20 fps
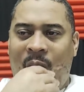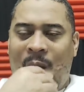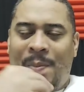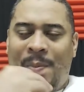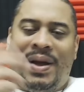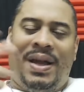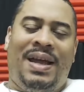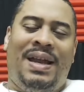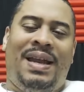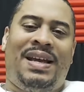
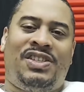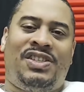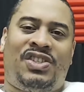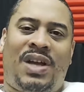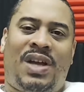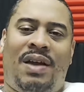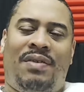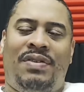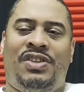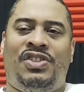But he let
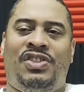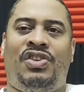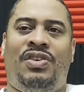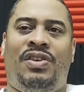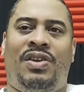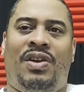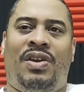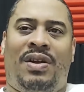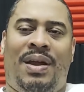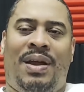Chavez
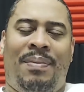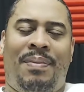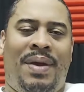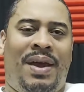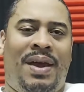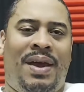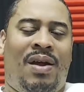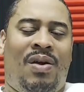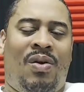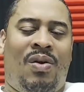Jr. know, like,
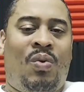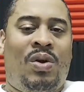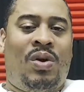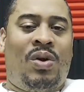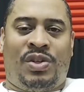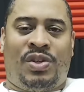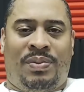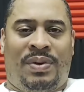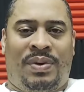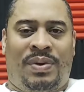man, I don't
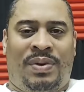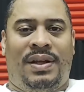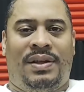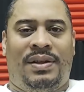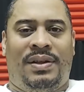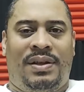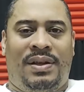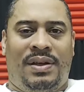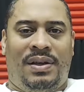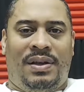want your money.
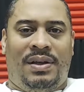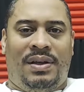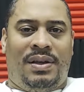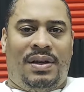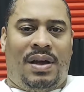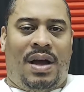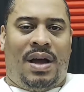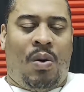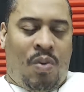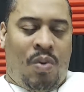
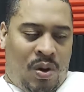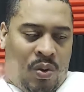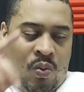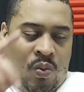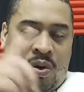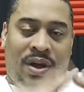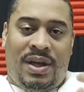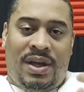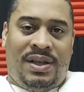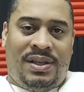I want
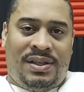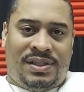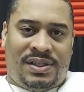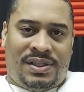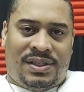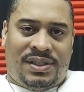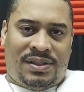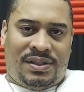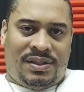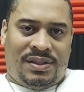
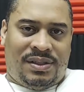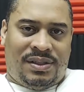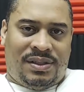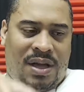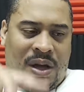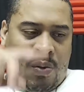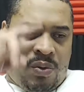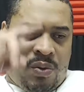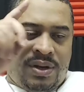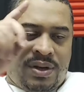wins.
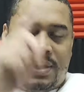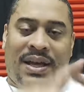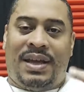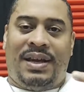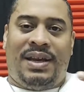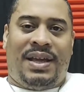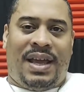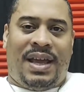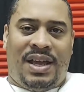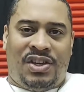I want
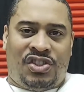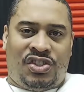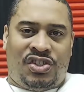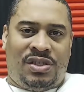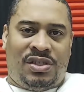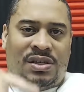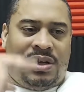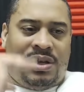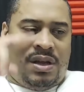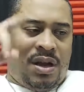
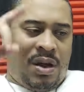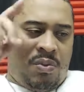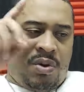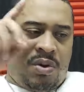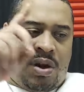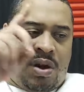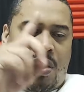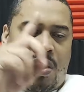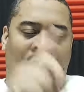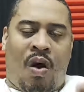dedication. And I want
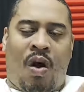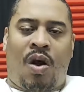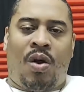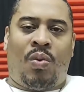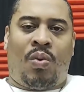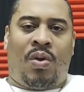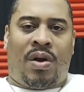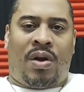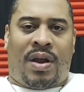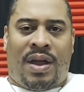a hard
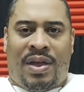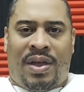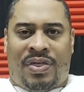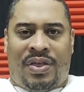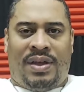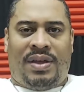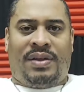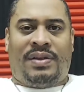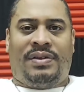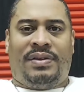work
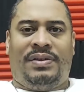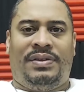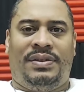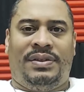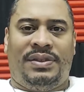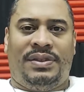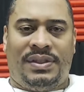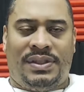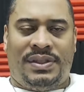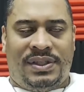ethic.
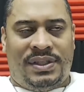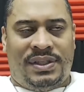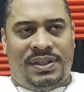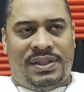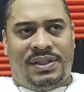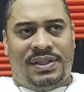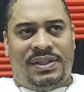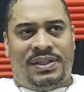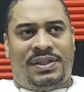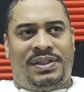
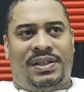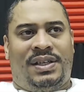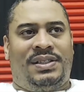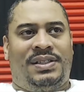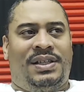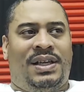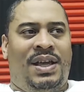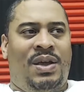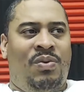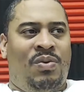So I
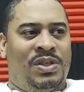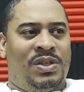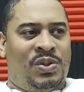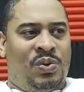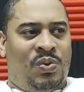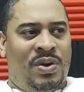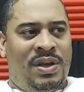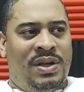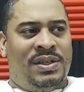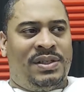said, he wants
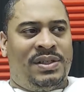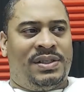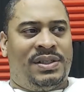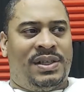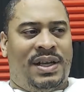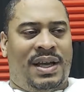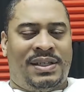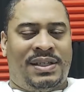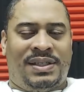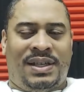wins. So
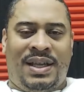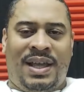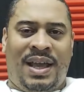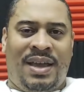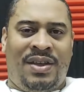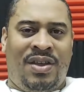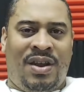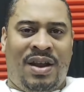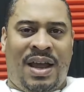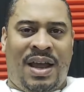I said, yeah,
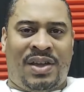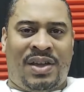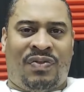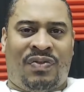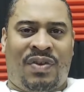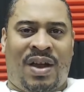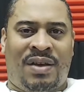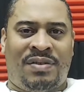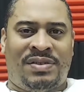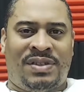your last
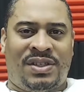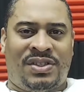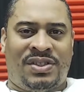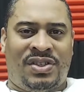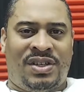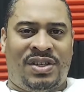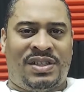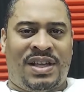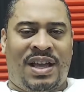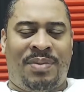5-6
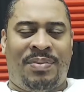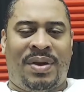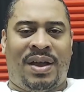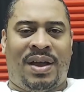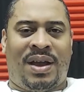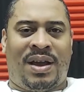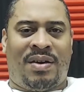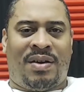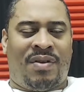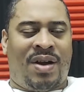years have been
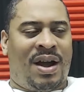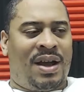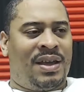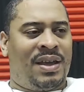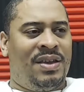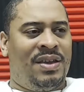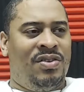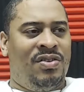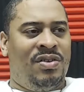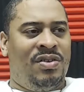kind of
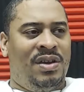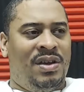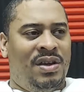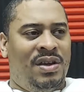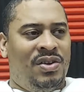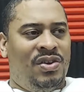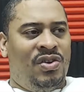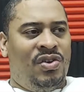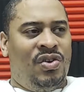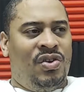rocky.
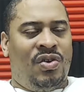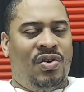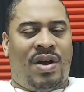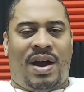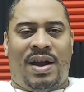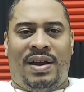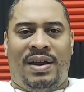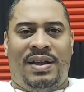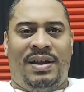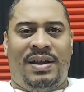You do
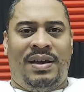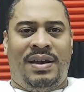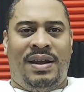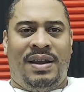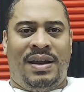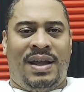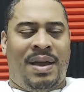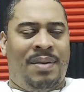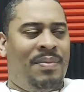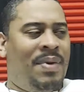kind of need to
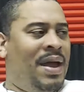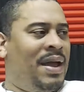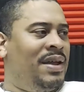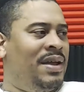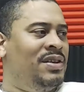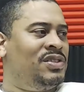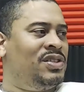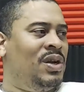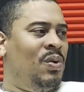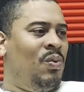get back
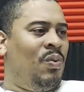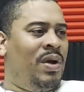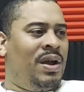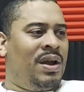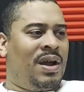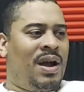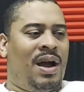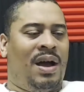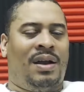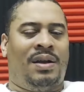into the win
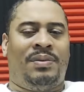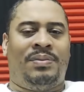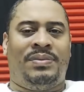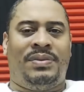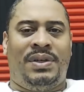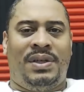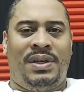column.